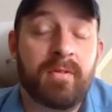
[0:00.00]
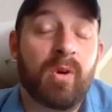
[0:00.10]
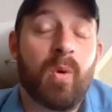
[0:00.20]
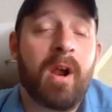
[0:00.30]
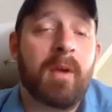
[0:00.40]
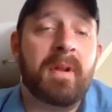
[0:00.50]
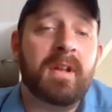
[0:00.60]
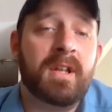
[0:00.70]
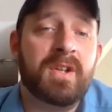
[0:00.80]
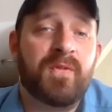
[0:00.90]
requirement
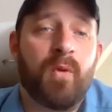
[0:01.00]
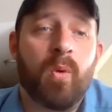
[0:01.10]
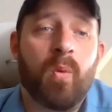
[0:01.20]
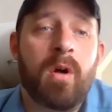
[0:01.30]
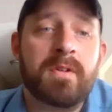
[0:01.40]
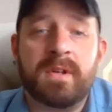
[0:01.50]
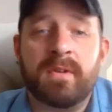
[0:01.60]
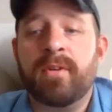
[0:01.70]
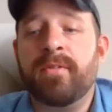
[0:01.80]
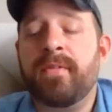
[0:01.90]
is 4 walls and a
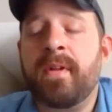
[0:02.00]
roof.